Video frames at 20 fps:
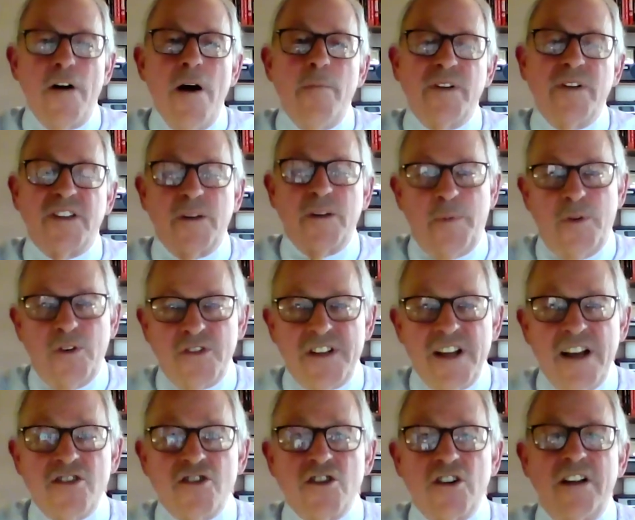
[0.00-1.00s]
but the
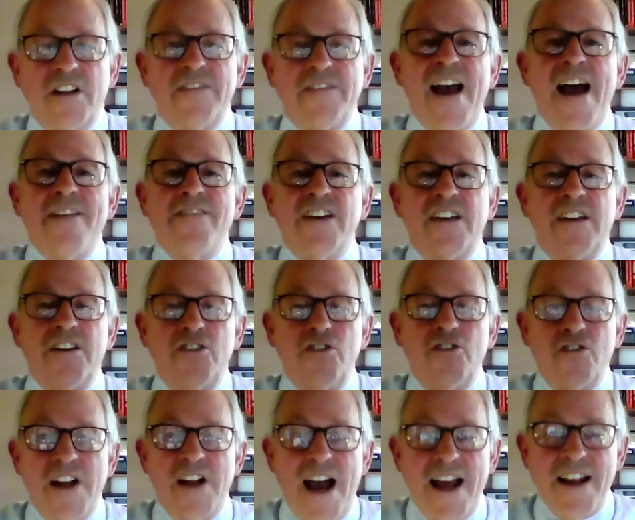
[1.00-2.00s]
potential of having a
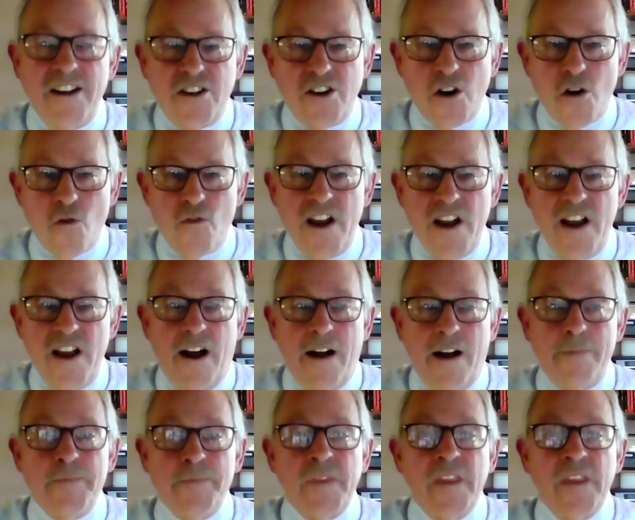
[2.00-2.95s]
united Korea